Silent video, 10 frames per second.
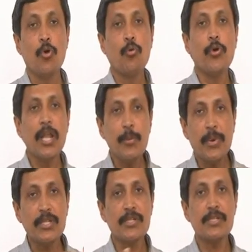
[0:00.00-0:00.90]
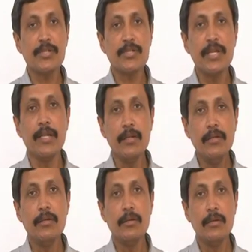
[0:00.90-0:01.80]
When I purchased the steel,
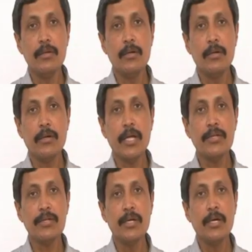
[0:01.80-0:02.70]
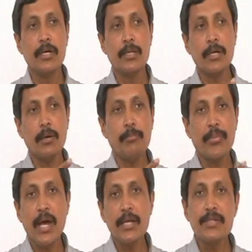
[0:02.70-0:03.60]
right, the
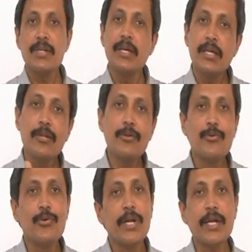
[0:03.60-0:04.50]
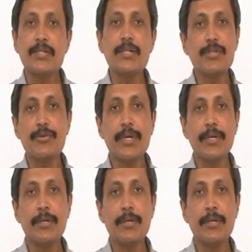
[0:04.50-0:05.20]
price included excess duty,